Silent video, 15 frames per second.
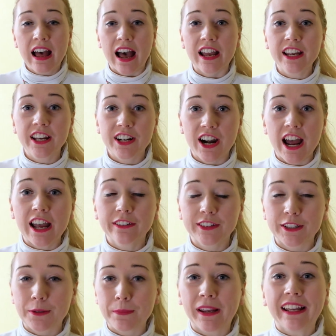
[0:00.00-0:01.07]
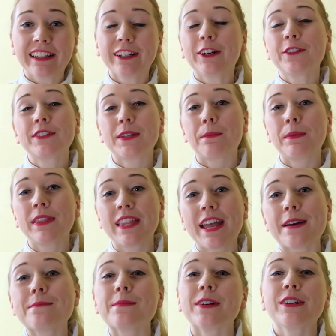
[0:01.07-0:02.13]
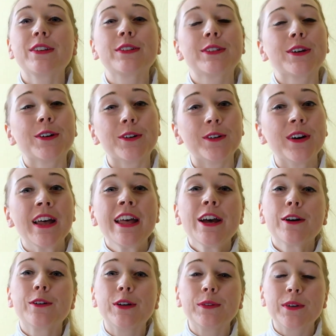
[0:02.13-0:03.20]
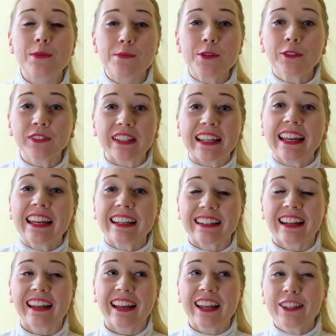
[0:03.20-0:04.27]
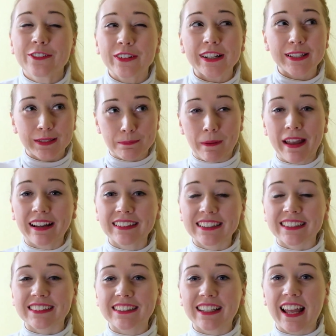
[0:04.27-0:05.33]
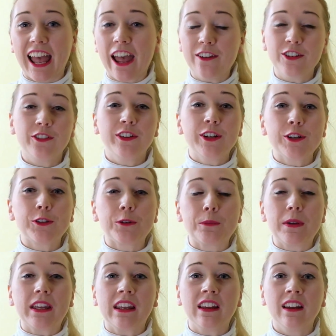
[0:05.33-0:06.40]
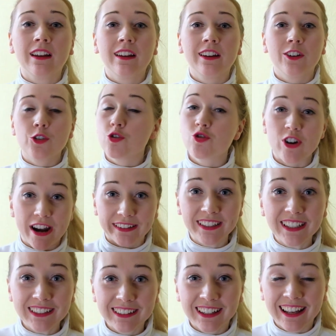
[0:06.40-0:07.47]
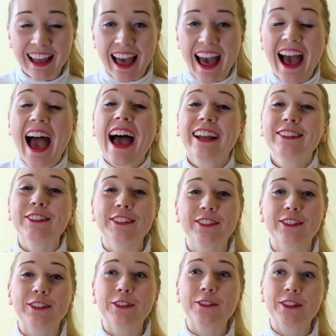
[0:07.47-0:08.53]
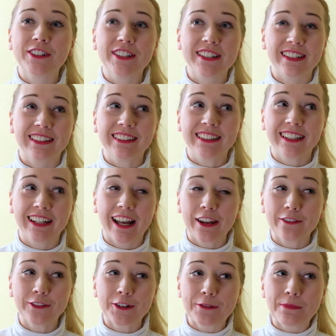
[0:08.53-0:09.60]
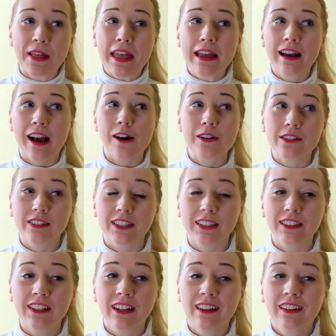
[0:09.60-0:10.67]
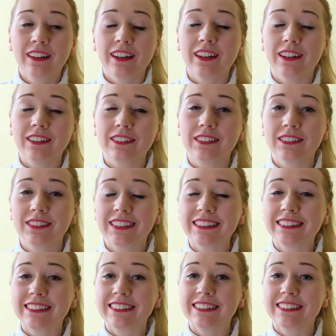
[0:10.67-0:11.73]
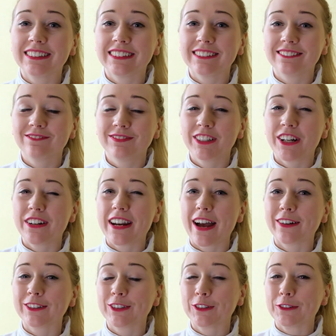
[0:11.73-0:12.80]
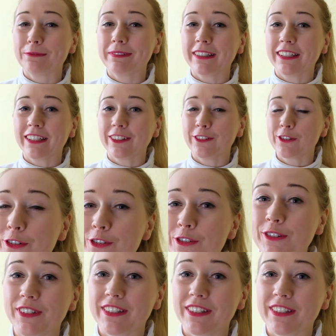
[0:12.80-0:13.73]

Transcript: I arrived at the beginning of September, so when we moved in, I kind of expected everything to be ready. I don't even know where this idea came from. However, it didn't turn out to be true